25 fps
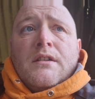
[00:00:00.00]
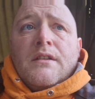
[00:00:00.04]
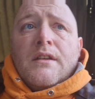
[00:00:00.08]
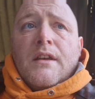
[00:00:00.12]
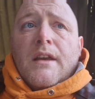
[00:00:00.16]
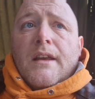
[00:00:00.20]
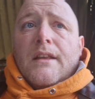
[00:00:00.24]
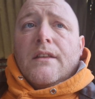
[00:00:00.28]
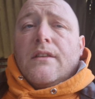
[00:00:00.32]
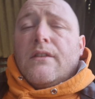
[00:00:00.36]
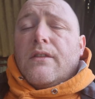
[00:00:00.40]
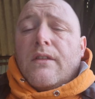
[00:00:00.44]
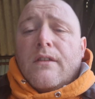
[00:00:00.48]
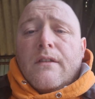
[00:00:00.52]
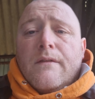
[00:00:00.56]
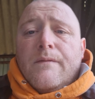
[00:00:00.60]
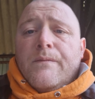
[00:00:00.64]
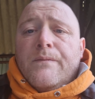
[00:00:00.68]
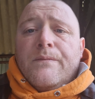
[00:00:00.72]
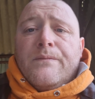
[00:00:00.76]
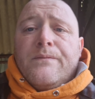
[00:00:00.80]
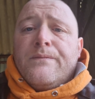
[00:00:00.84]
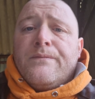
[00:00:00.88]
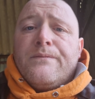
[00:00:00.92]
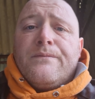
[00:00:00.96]
It's
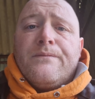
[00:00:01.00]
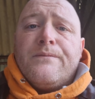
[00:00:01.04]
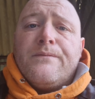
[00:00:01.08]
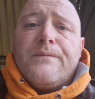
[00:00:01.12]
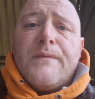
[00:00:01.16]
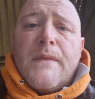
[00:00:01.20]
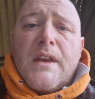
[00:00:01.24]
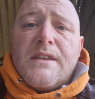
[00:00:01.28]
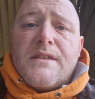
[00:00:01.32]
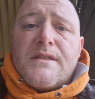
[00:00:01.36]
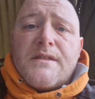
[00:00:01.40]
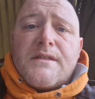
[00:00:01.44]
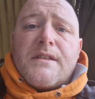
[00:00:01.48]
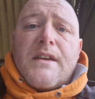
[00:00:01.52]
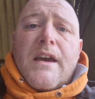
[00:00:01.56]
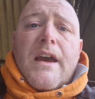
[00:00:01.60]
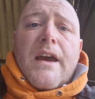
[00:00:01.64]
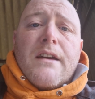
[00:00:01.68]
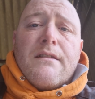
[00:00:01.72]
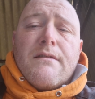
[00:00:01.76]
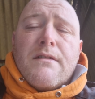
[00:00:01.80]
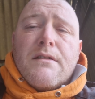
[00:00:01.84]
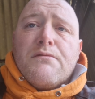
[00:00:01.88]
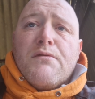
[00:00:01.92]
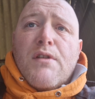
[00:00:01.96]

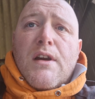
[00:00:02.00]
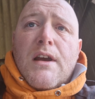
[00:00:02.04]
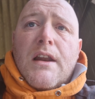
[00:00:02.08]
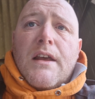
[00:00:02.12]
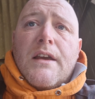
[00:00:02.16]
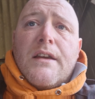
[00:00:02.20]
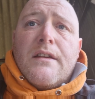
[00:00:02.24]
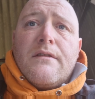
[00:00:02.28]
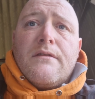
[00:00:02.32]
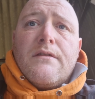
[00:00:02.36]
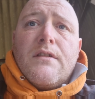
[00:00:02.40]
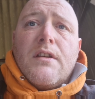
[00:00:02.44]
scary, really.